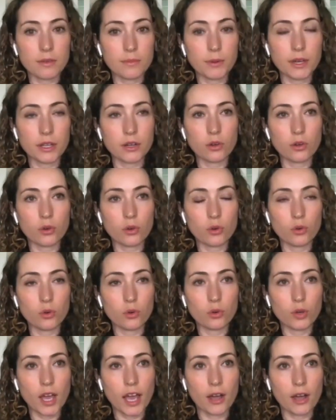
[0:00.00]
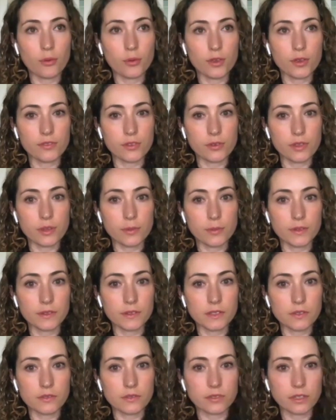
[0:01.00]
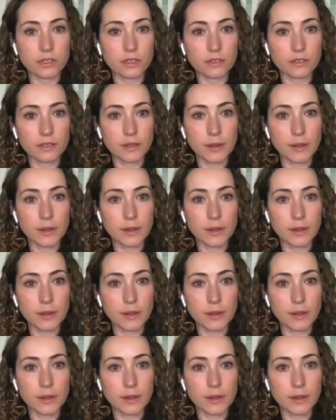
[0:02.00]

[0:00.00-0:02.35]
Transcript: but how we view them is different.